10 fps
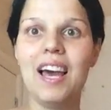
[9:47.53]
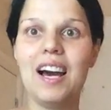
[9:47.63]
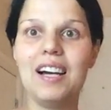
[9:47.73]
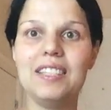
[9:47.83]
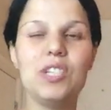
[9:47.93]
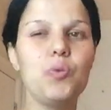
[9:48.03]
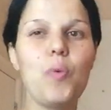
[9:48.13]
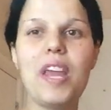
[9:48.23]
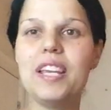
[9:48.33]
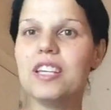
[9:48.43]
the
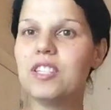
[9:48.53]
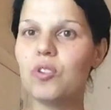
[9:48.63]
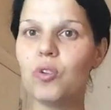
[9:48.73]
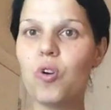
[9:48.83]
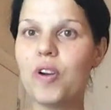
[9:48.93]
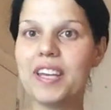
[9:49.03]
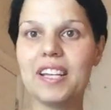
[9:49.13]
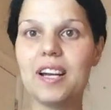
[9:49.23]
swelling is not going in a